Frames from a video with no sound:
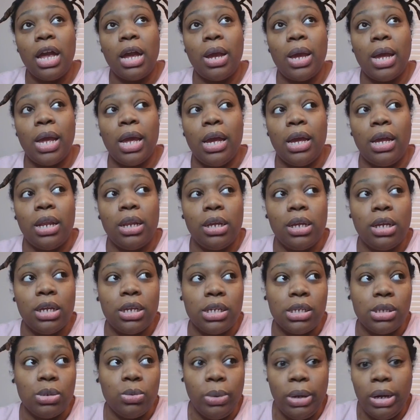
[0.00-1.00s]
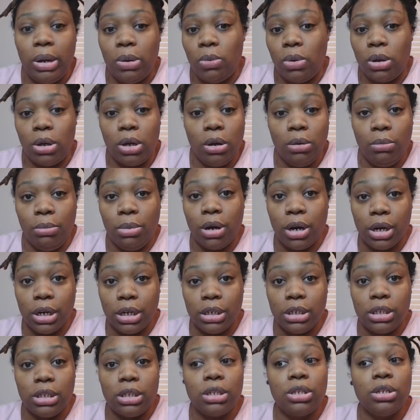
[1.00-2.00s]
and because we didn't want no
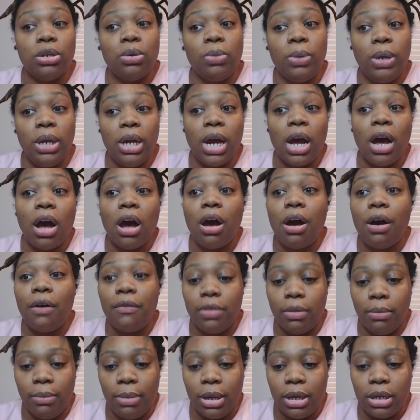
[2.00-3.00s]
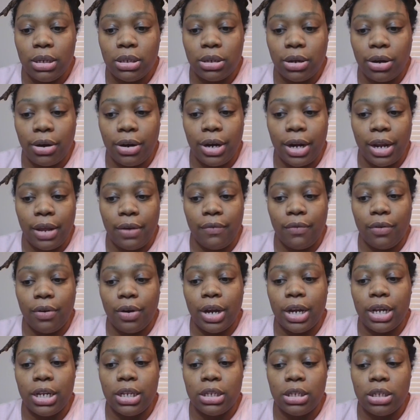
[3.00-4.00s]
parts, so we got off the bus or
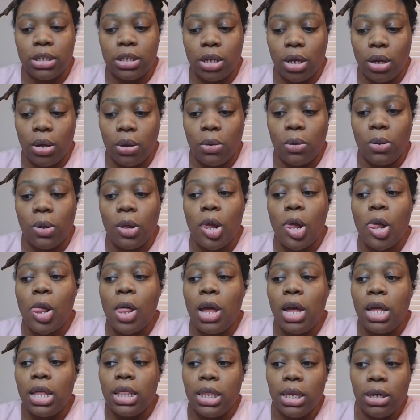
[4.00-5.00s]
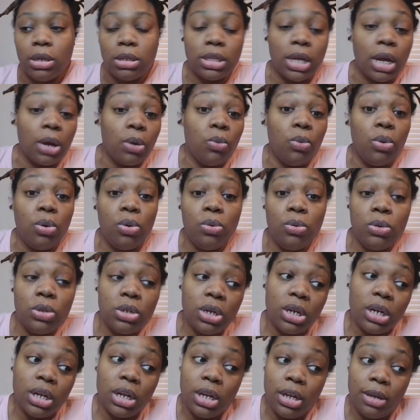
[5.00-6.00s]
whatever, and so they was like, "Well, who's
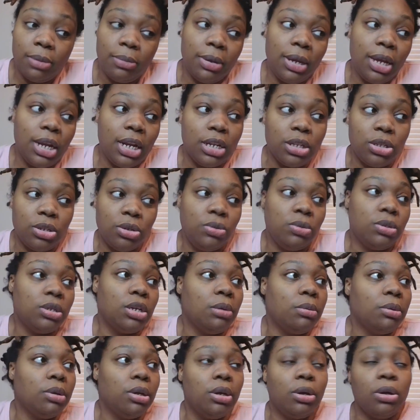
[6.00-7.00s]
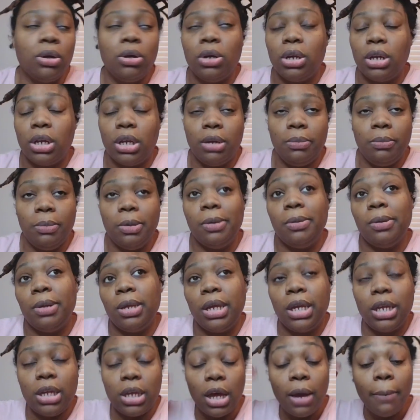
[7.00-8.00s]
gonna come get us? Who's gonna
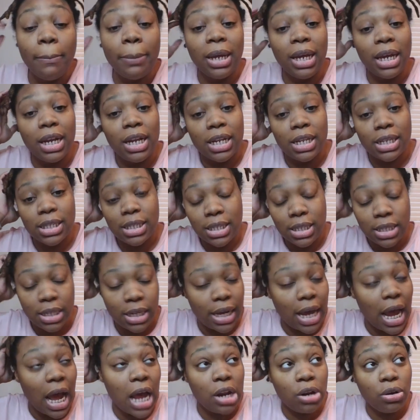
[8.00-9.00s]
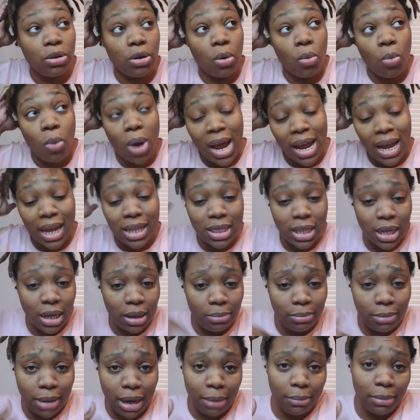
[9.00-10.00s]
come get us?" I don't know why I
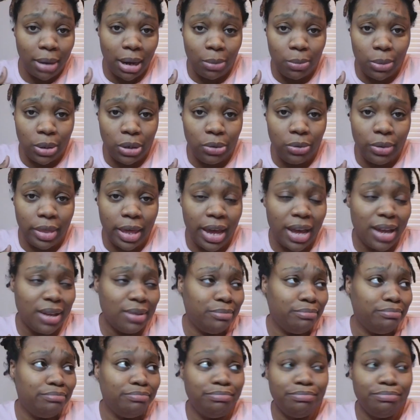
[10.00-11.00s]
thought my mom would do that.